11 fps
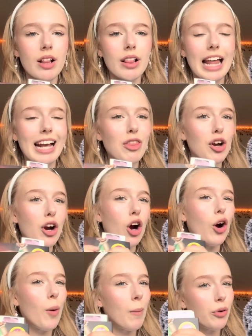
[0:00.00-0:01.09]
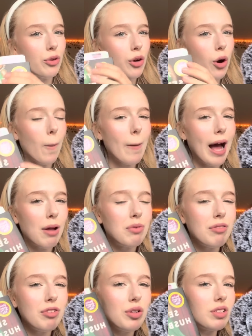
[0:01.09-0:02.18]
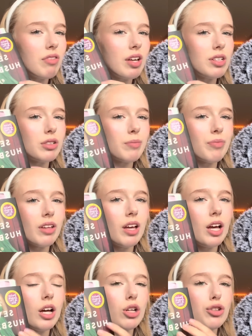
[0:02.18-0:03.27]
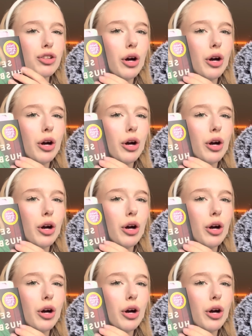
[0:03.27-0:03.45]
Like, there are almost no bad reviews of this. So,